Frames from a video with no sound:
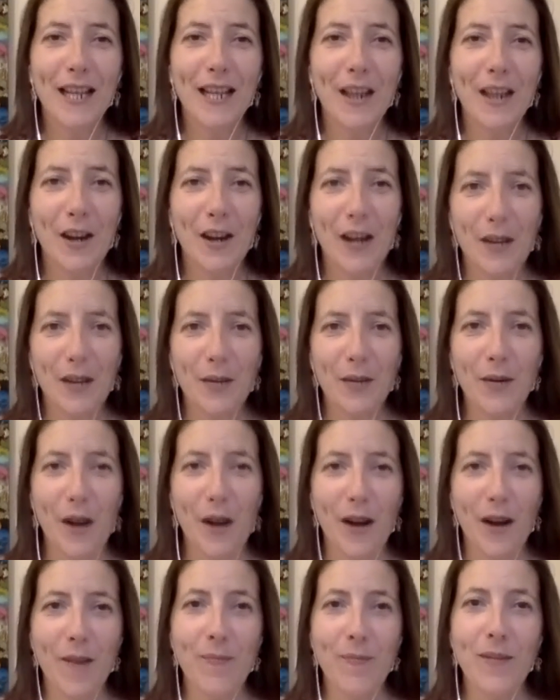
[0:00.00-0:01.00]
live,
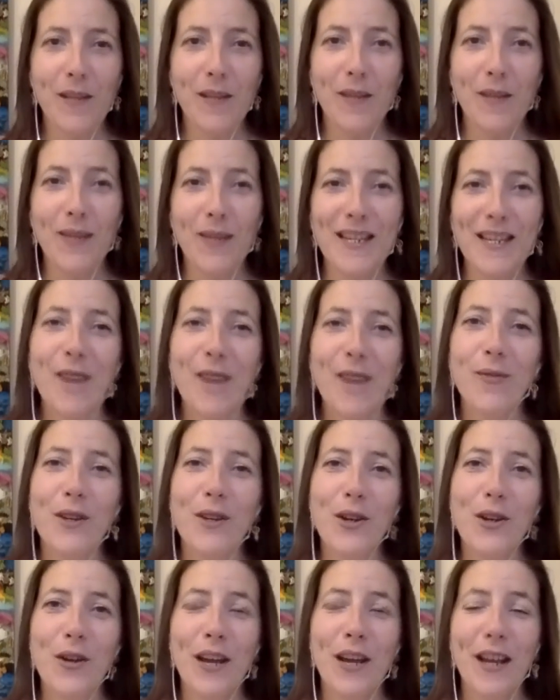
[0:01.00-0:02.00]
lovely to have
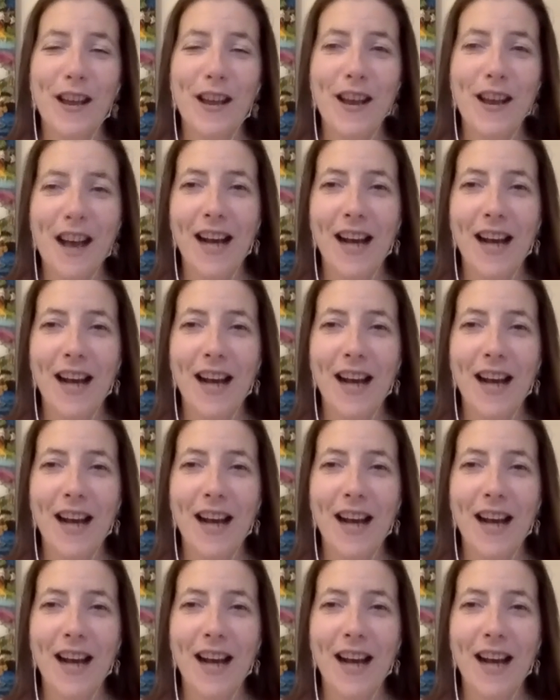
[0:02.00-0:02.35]
you here.